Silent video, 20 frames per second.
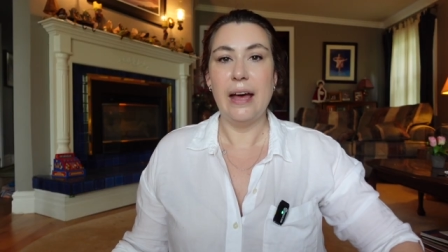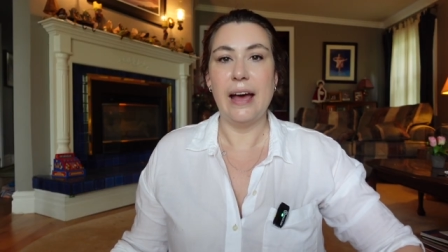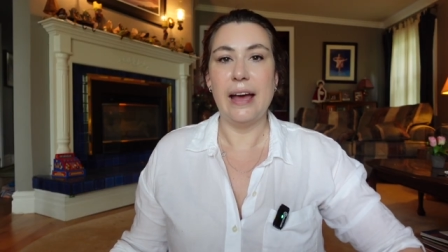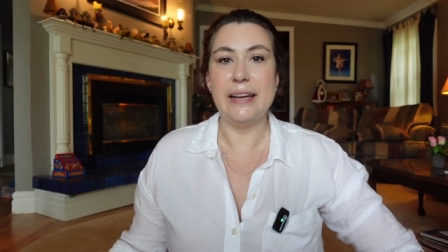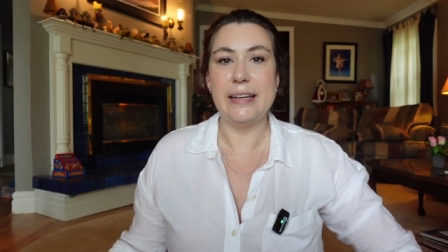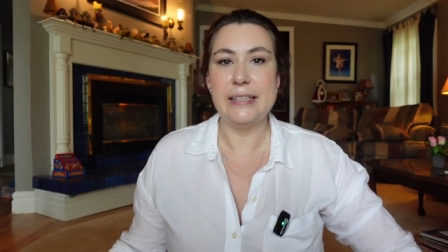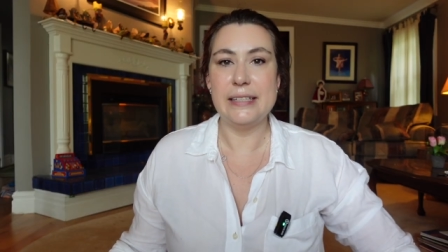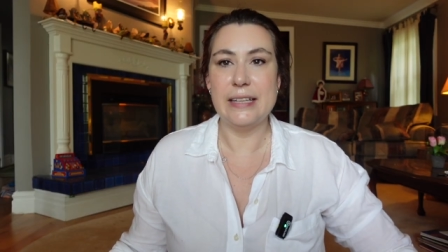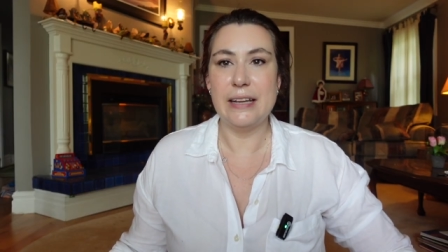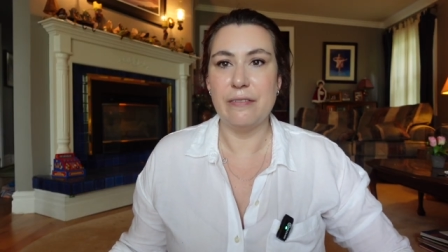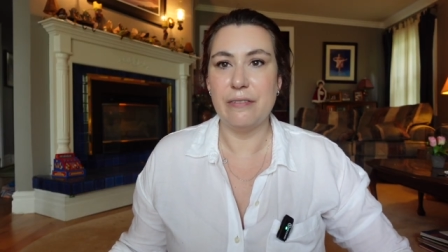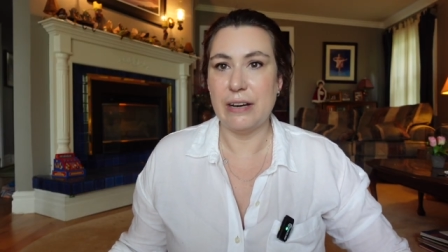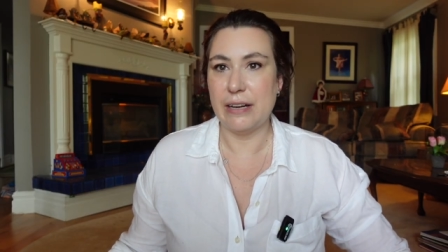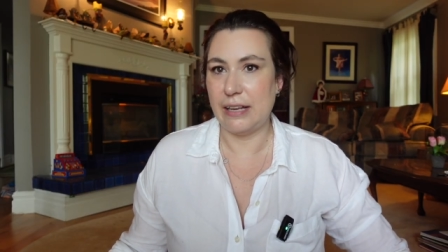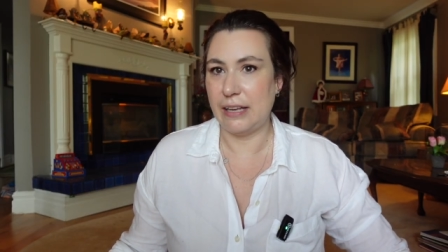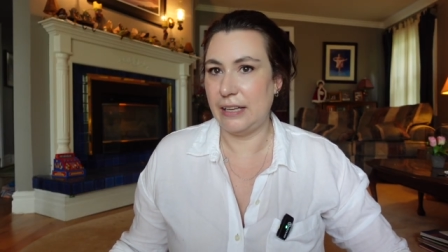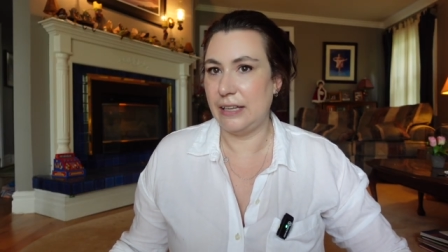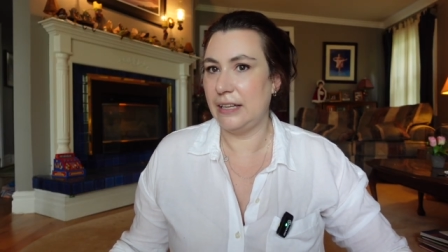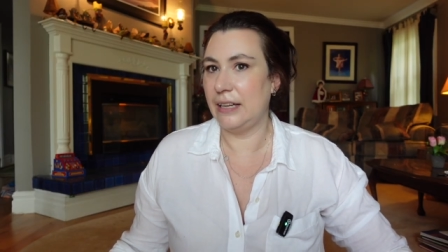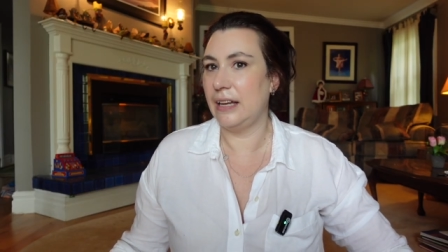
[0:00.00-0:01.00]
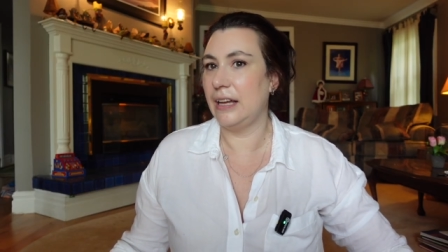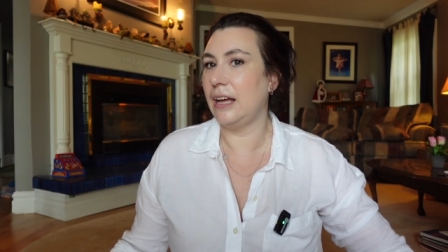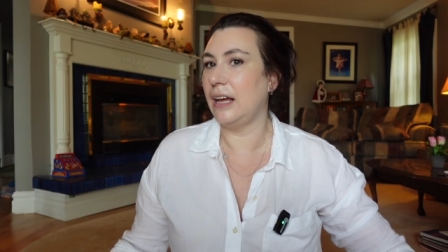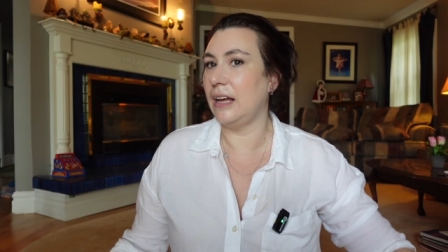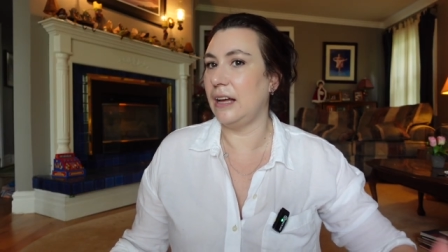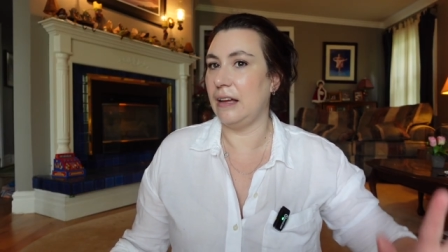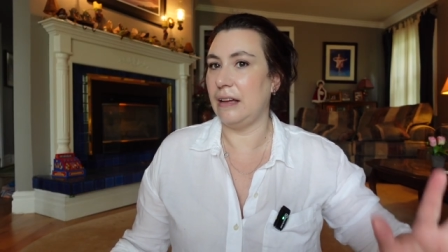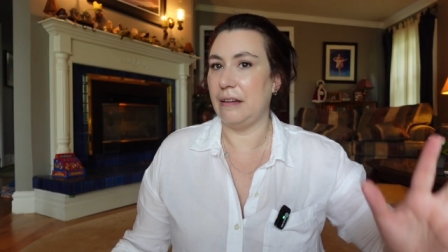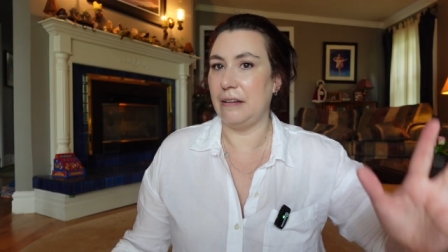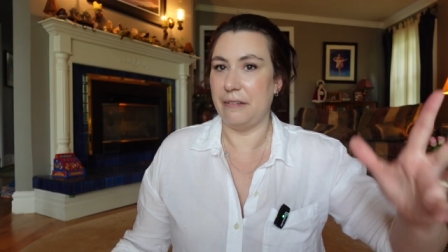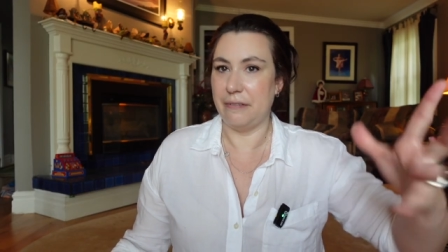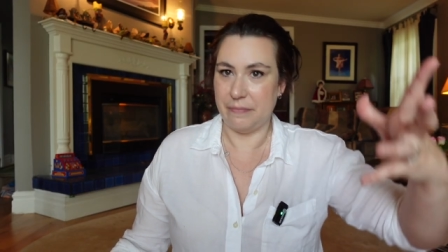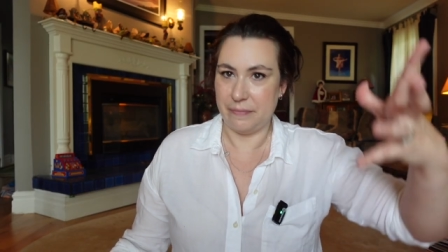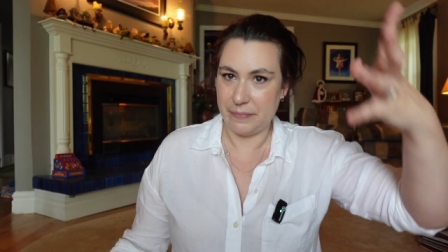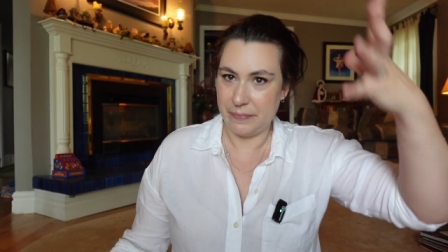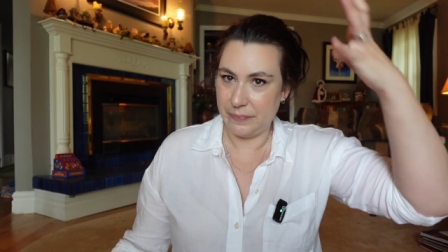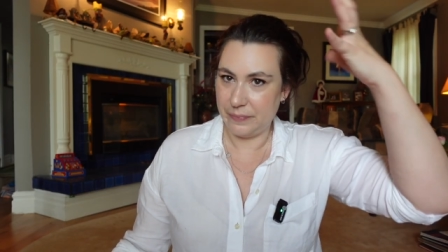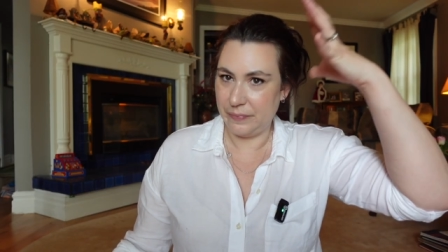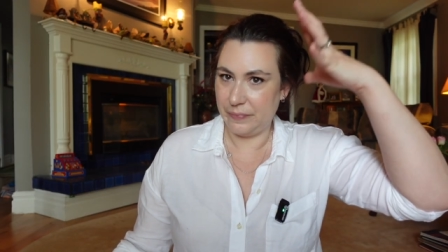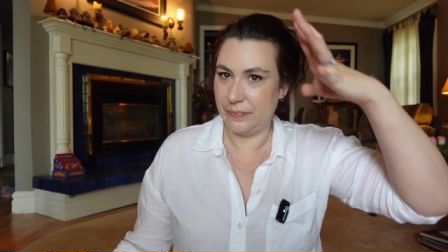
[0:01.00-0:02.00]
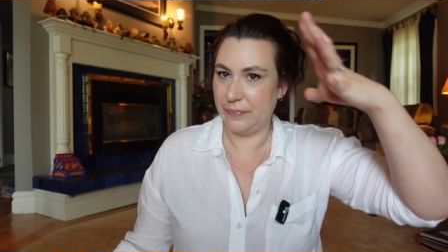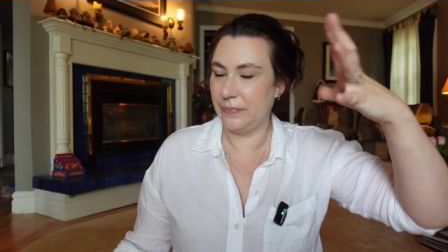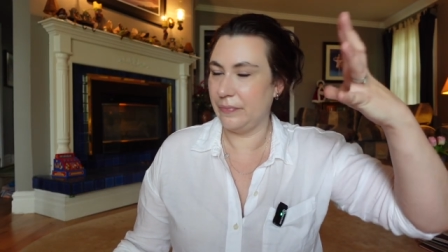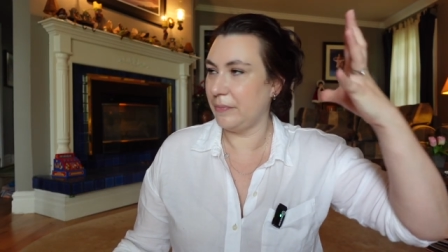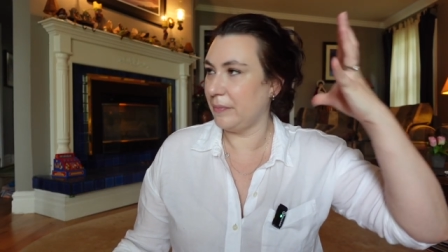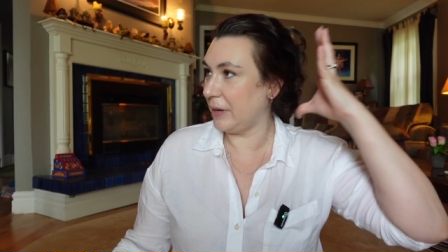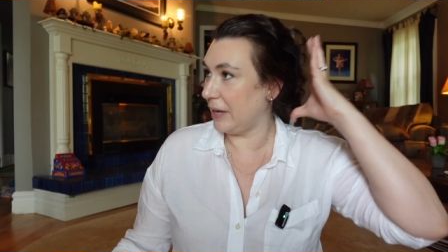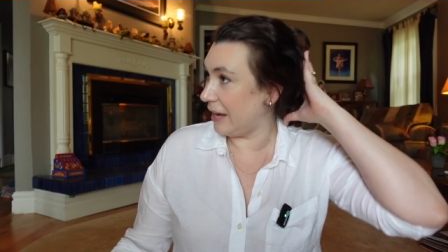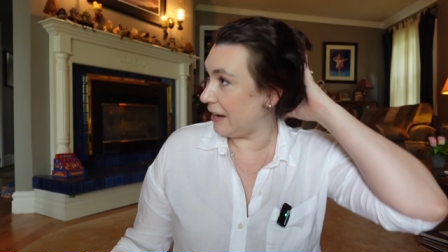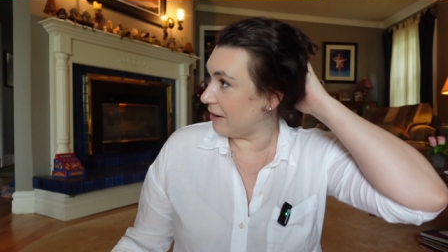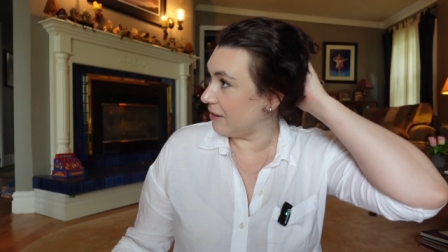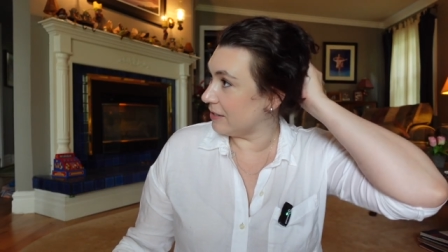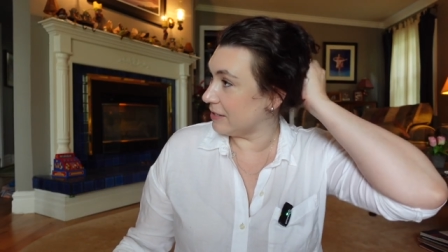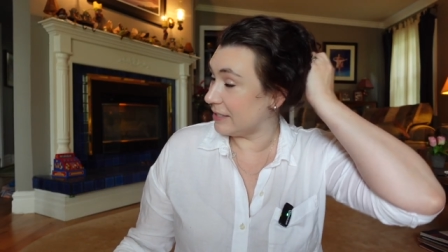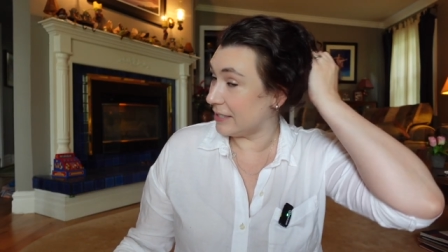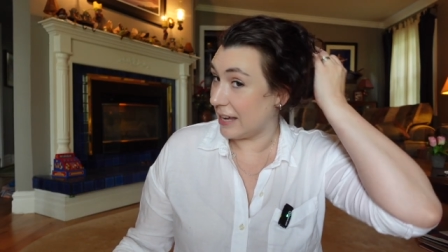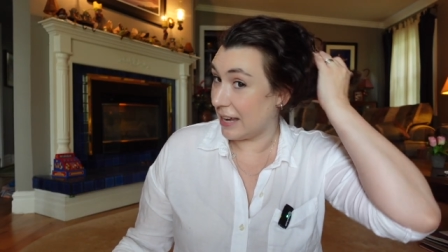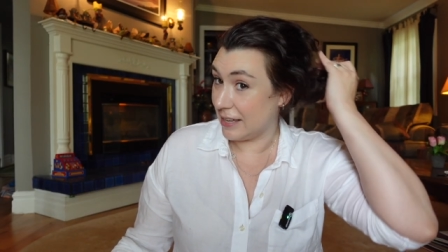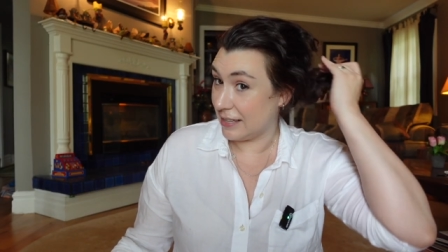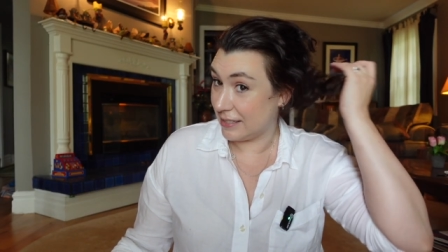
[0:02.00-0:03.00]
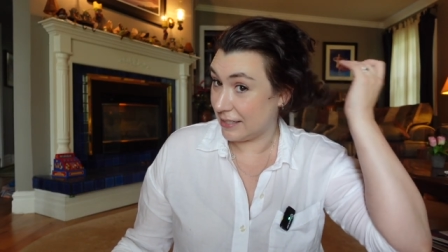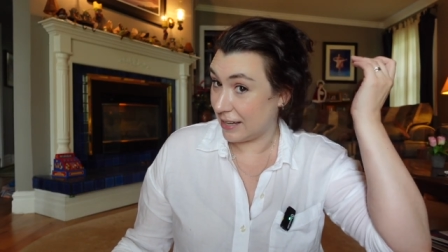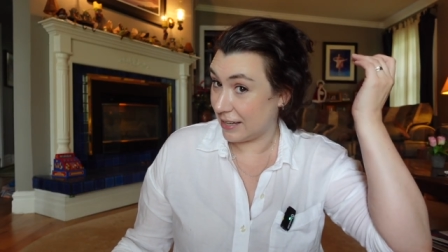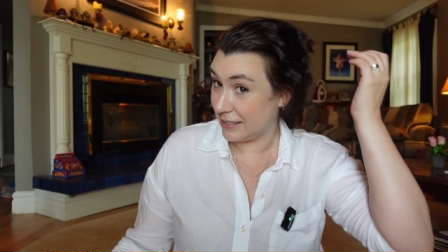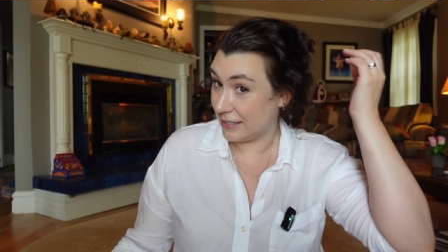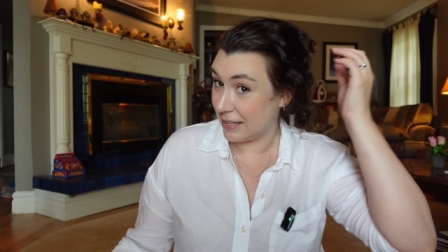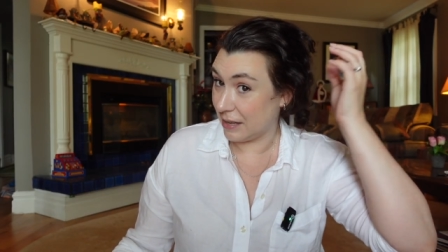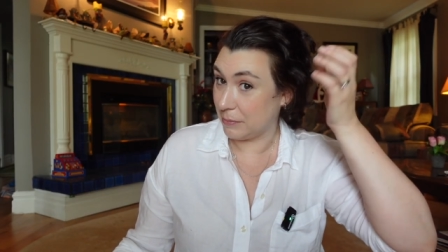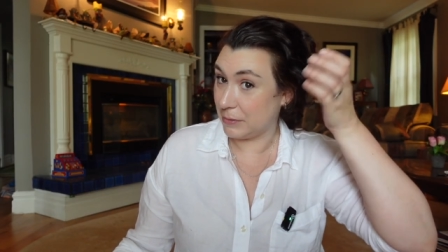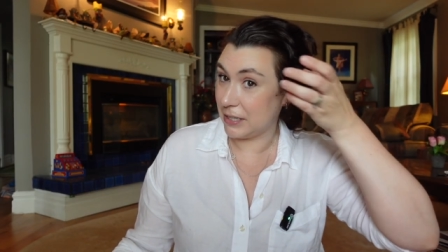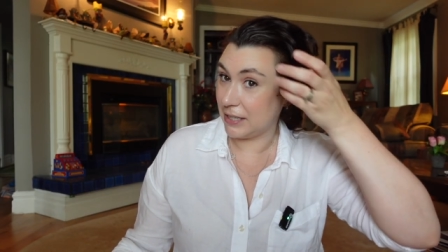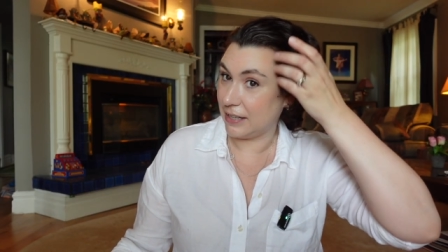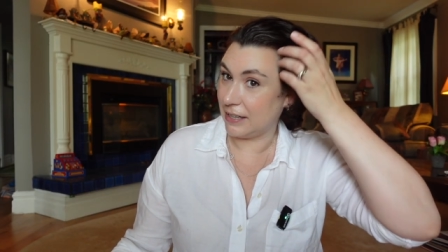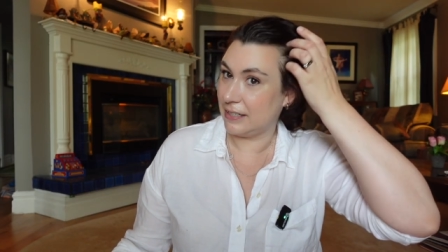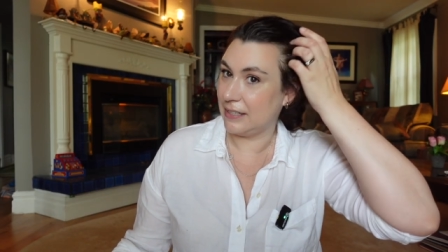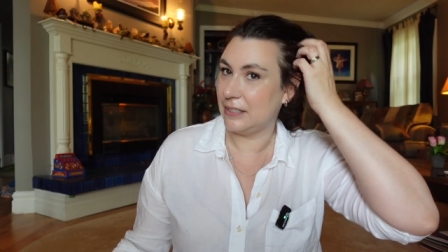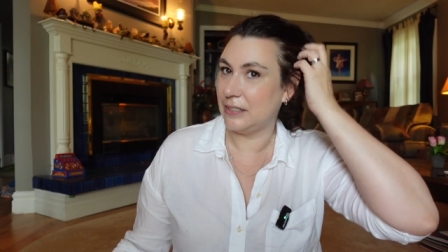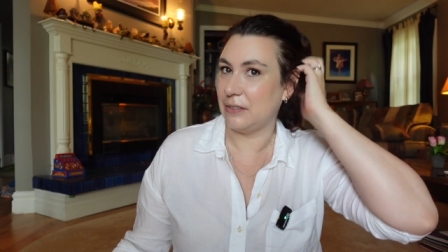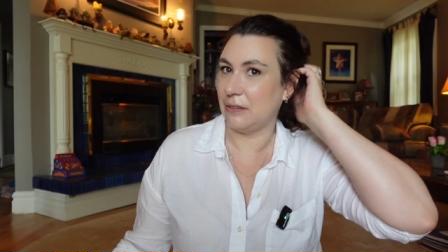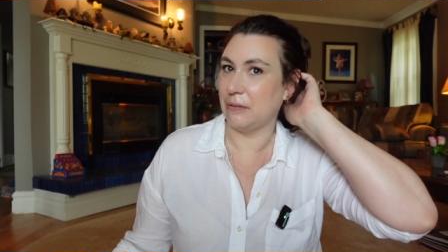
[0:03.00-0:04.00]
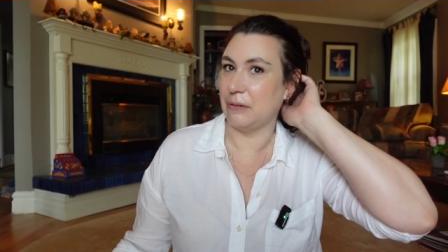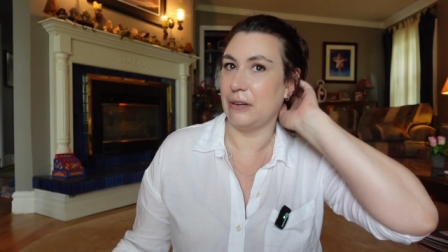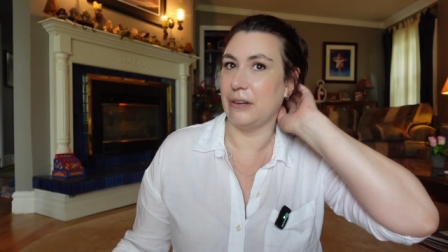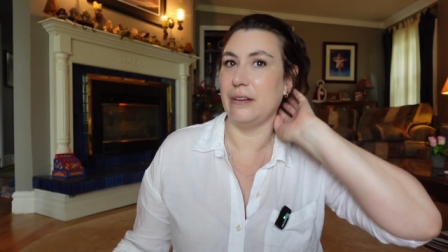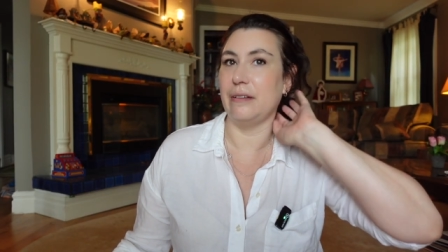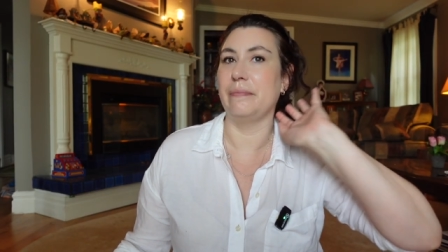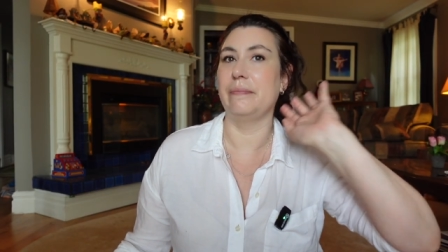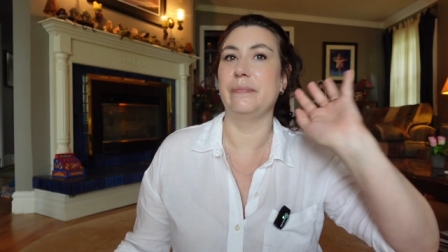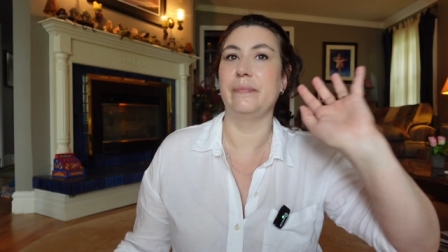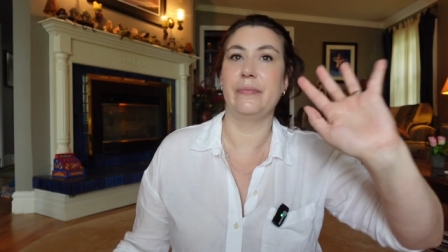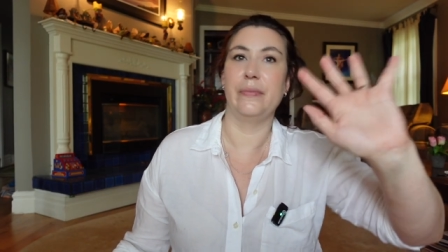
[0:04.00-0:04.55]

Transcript: I need to get ready. Um, my hair is as I slept in it, so I'm gonna